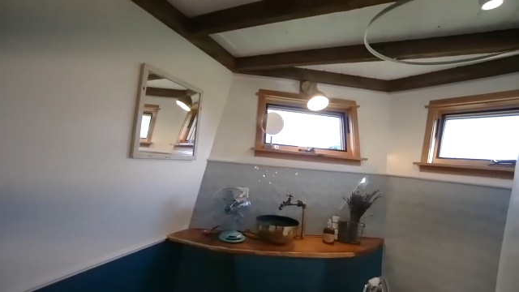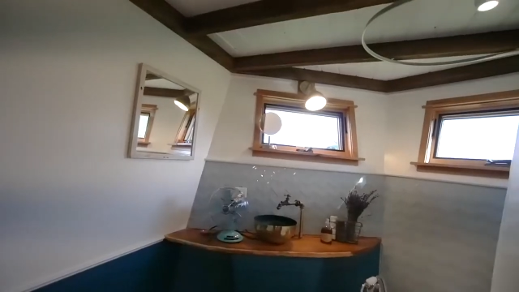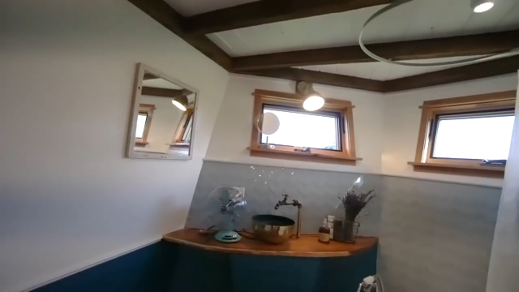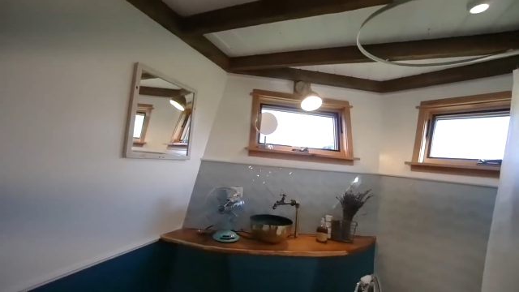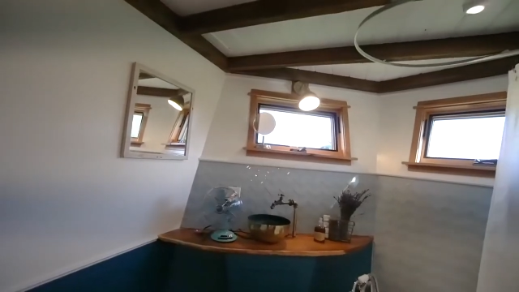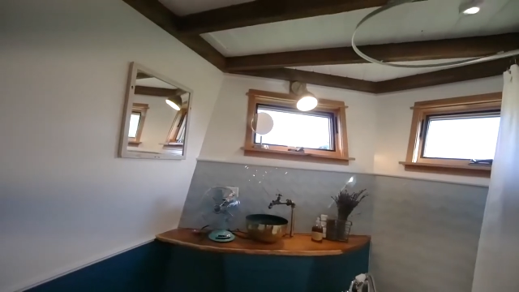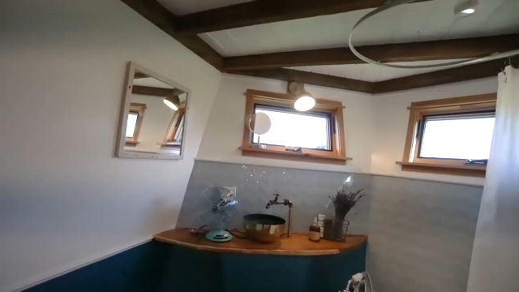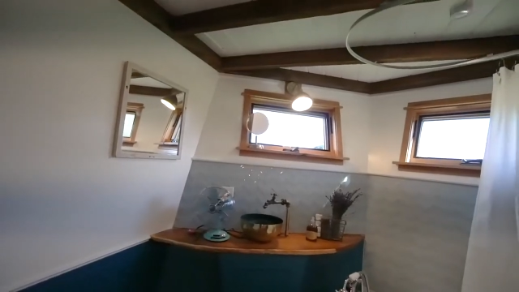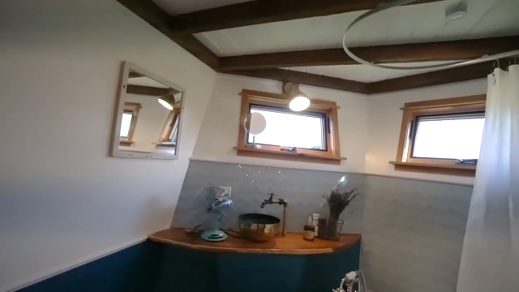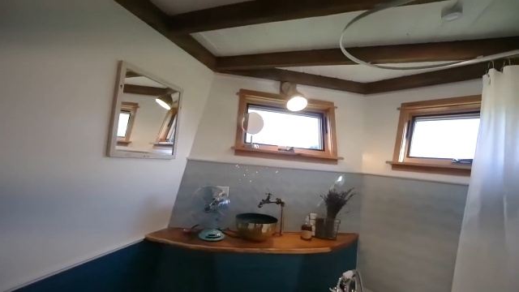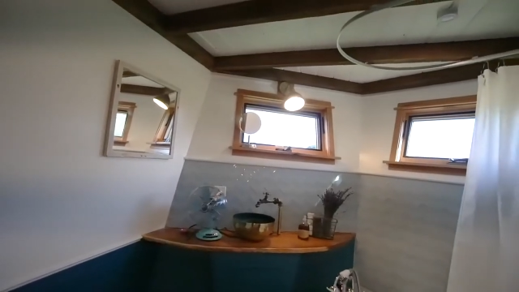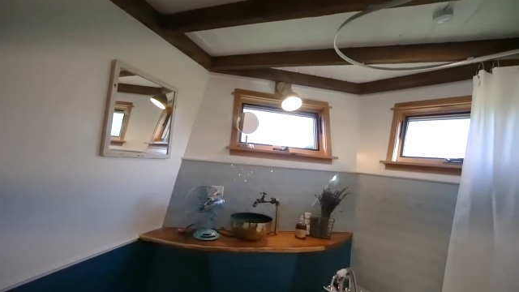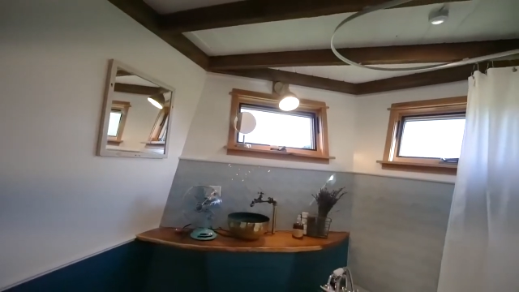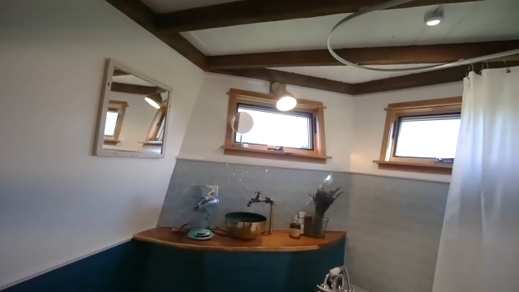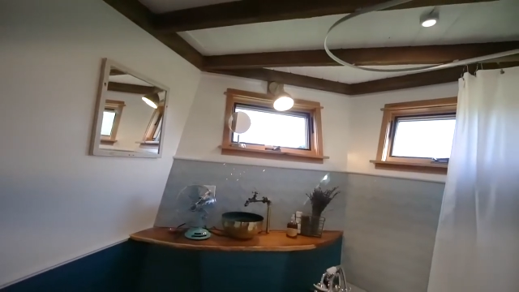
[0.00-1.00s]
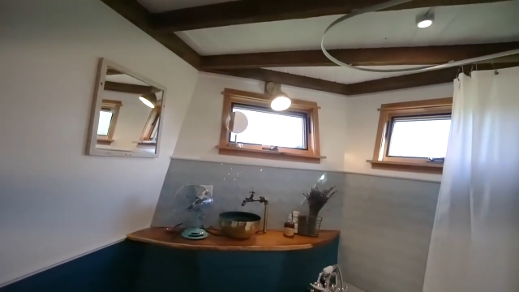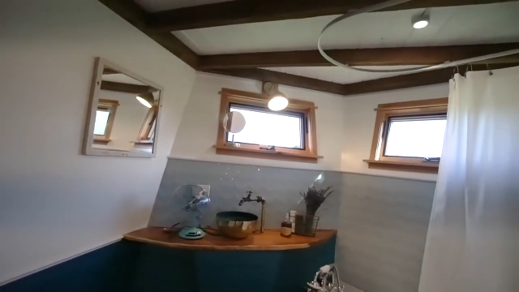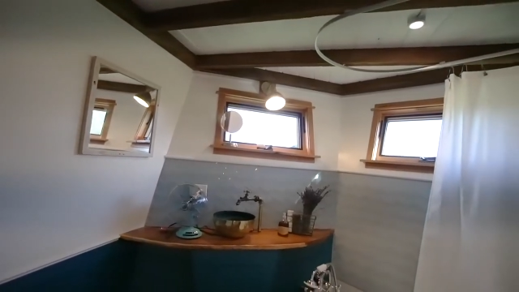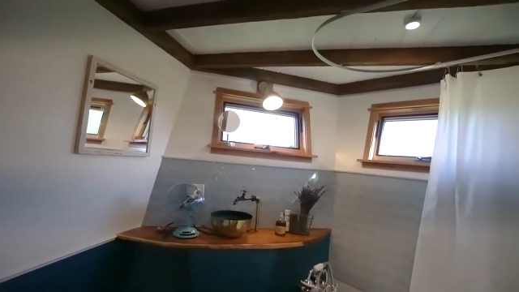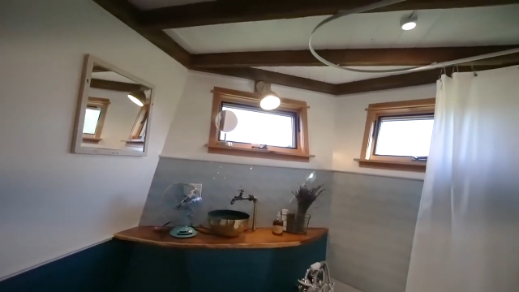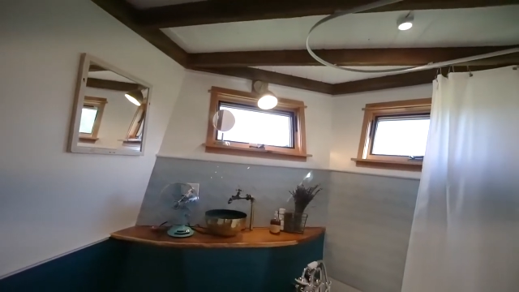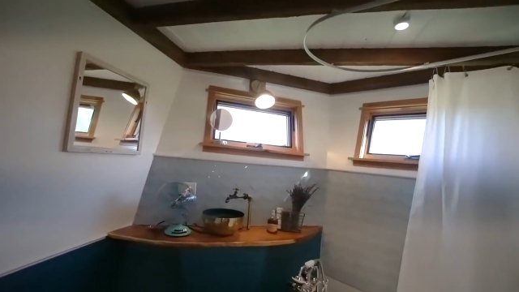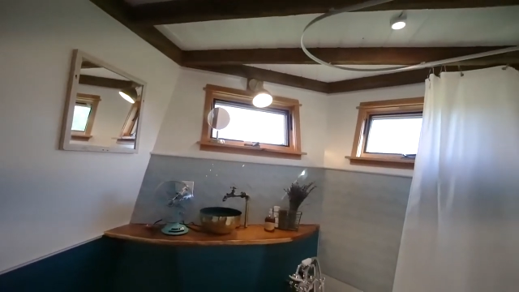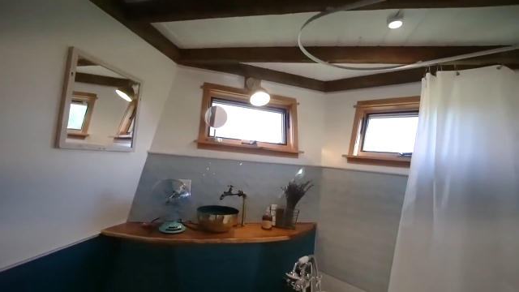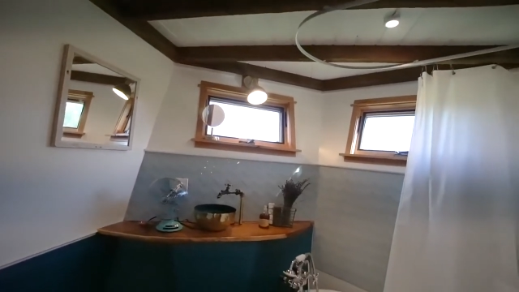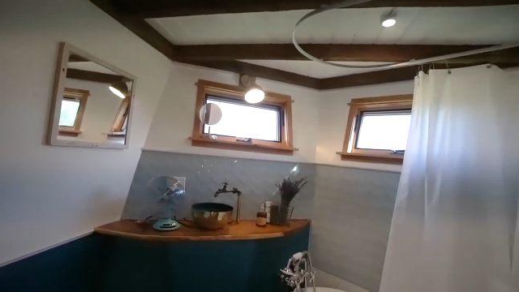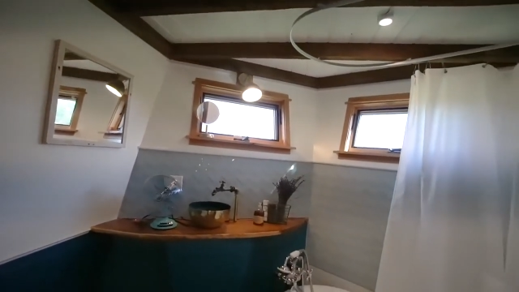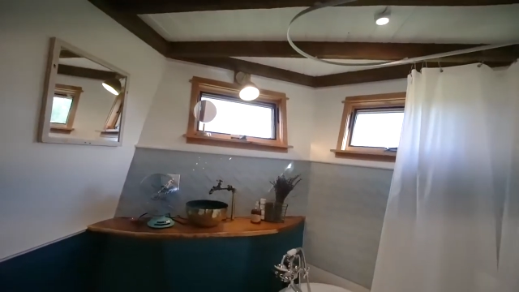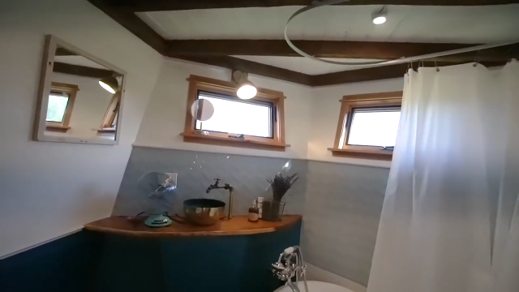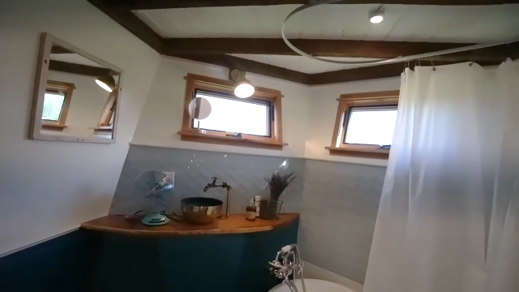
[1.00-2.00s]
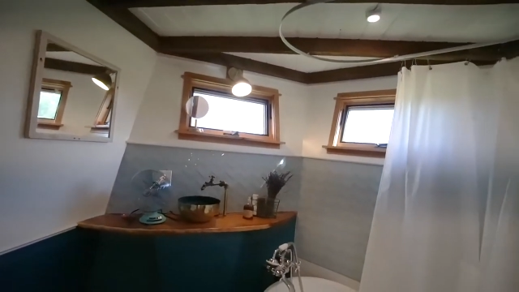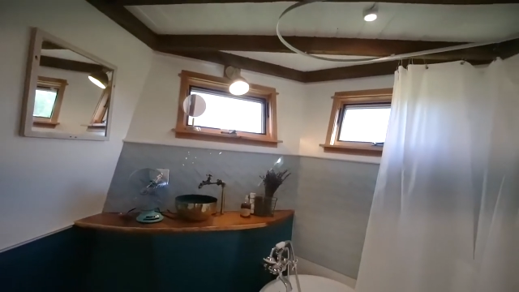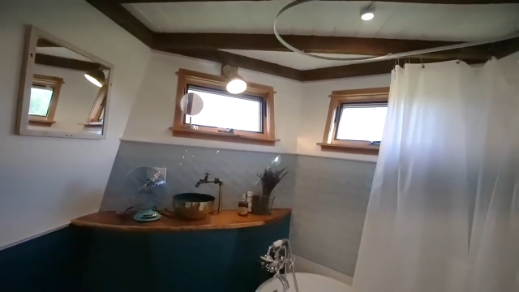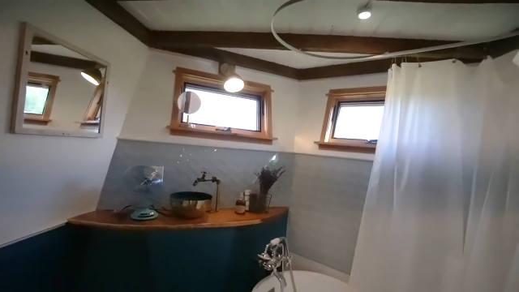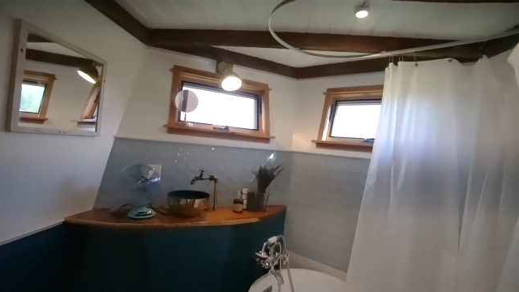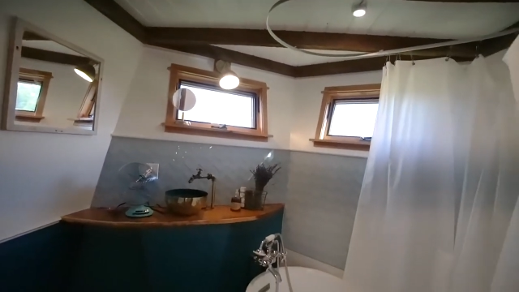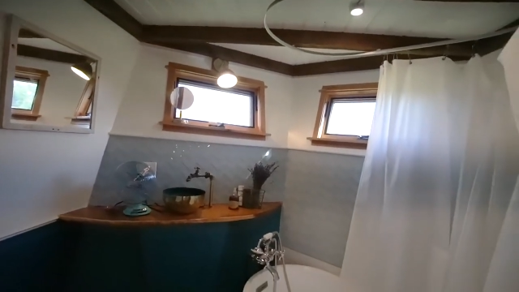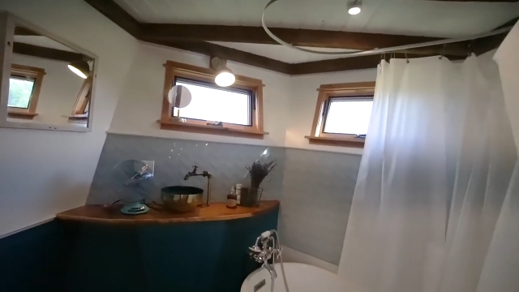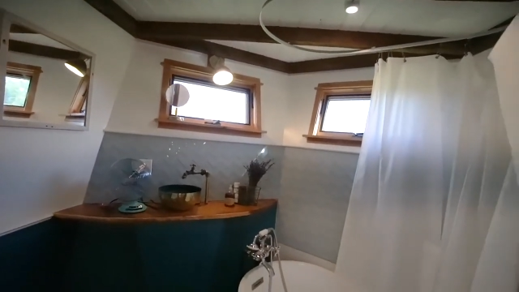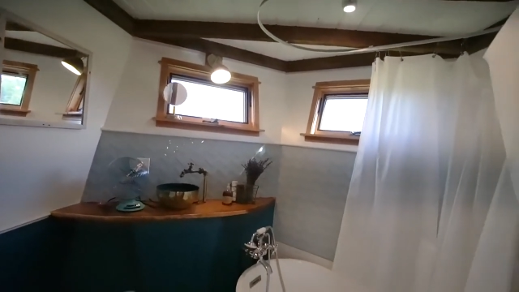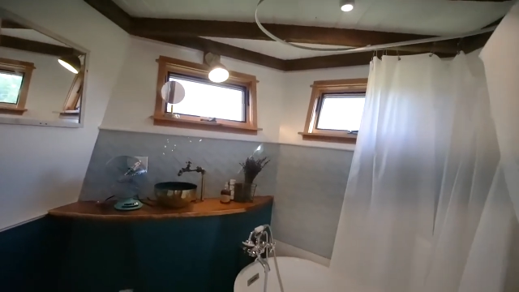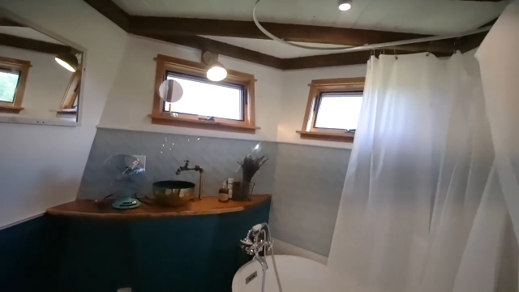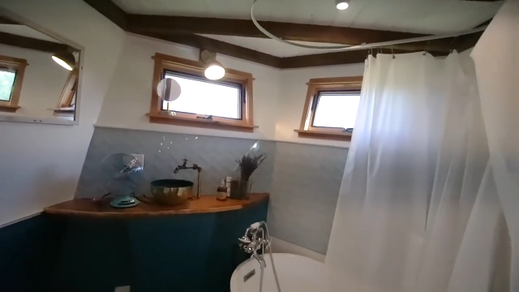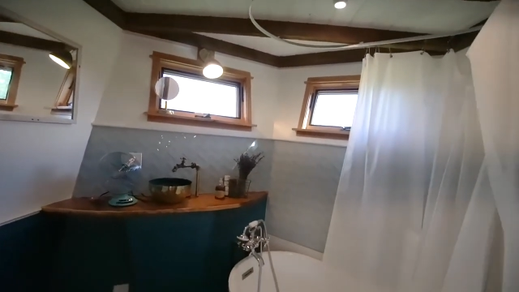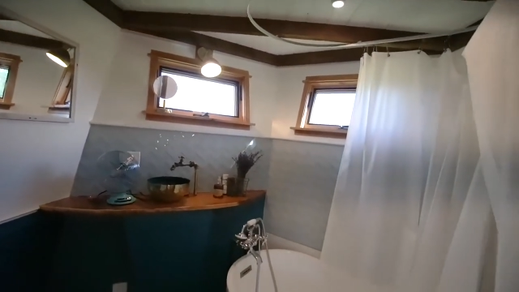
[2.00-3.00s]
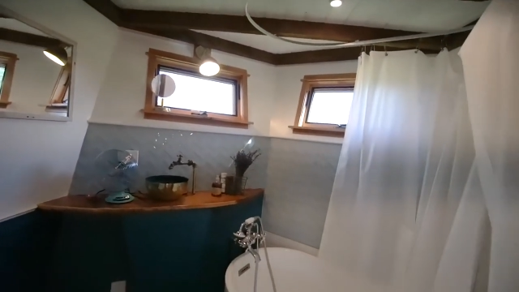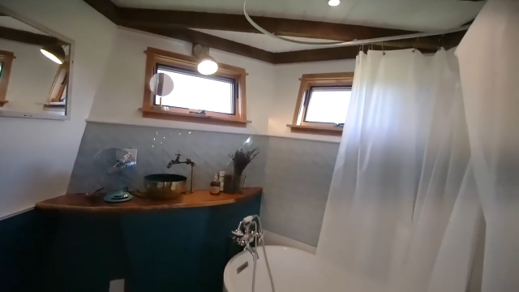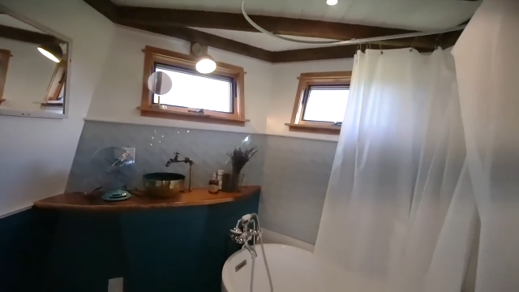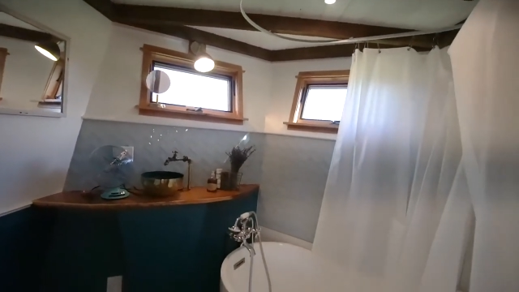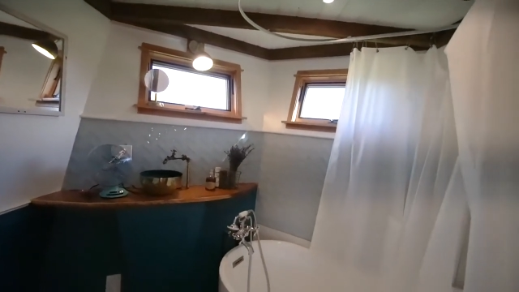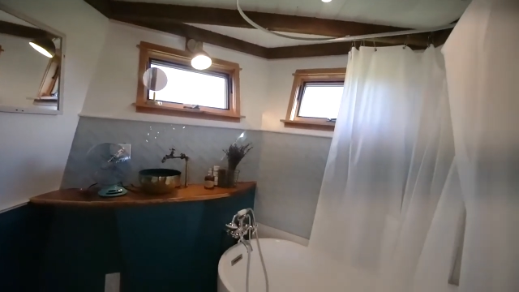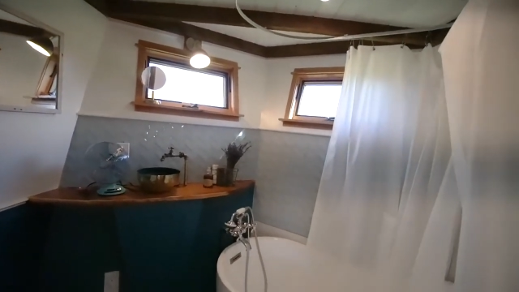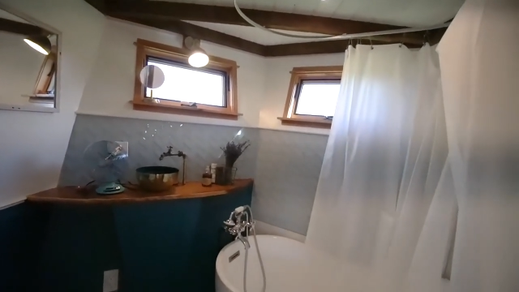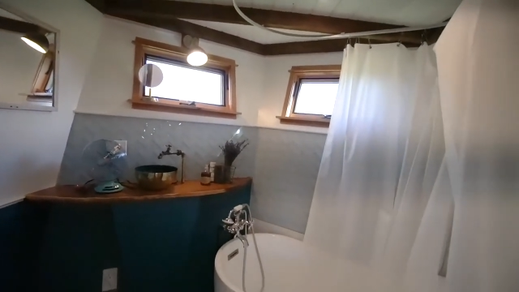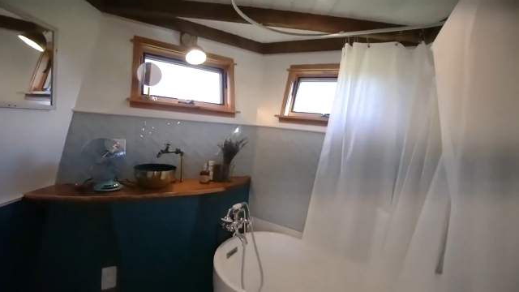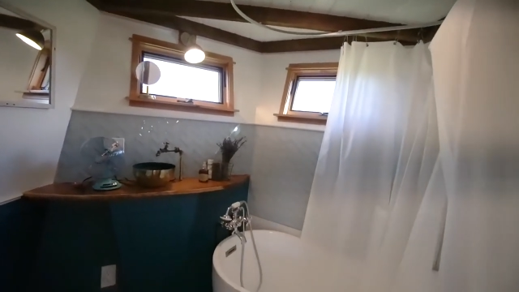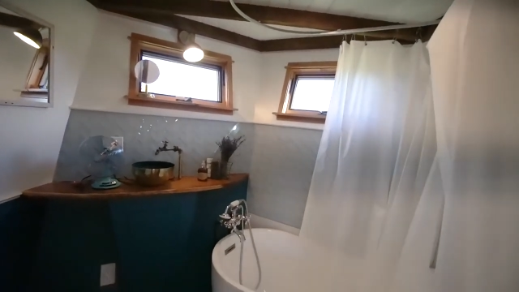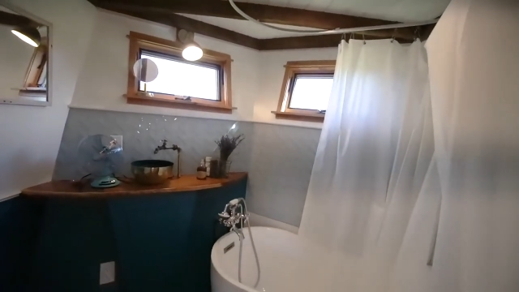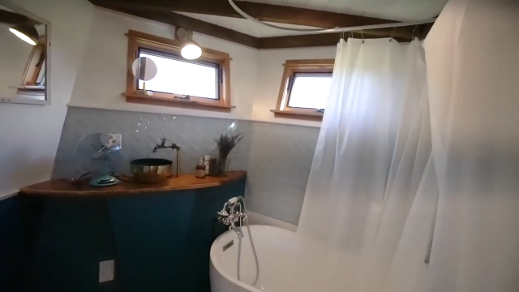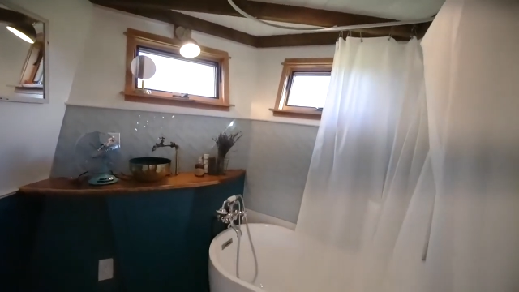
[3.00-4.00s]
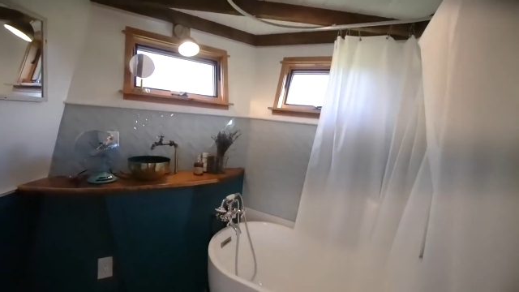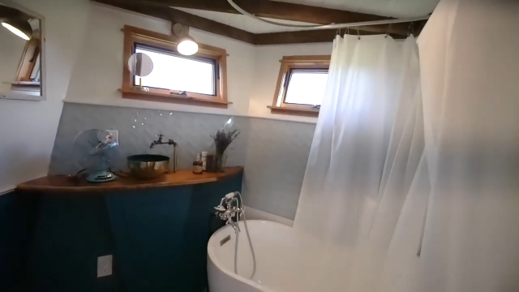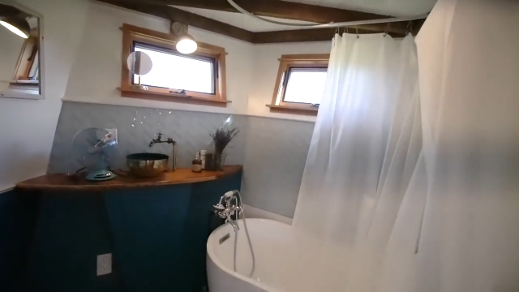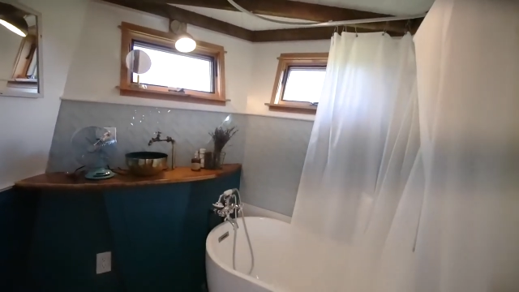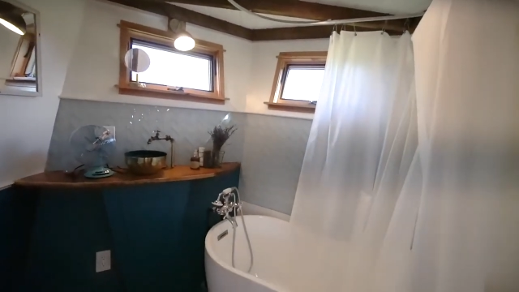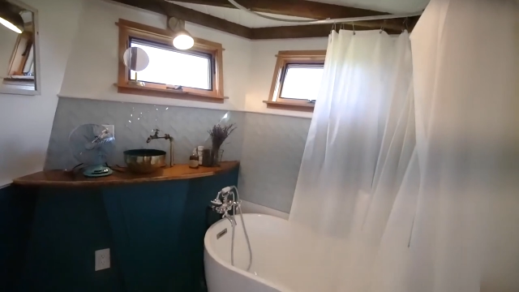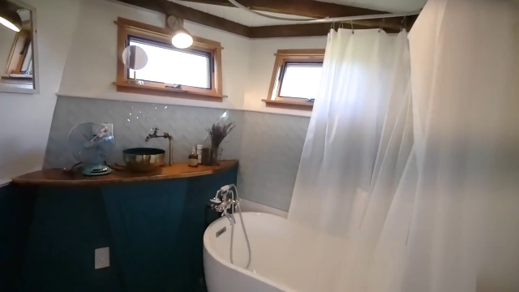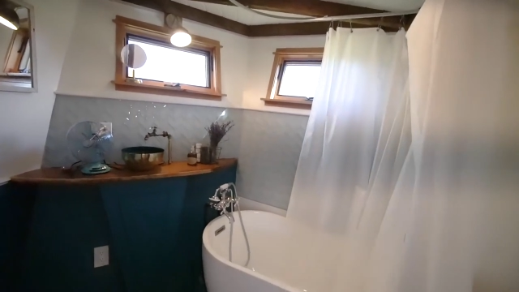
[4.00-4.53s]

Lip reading: (no speaker visible)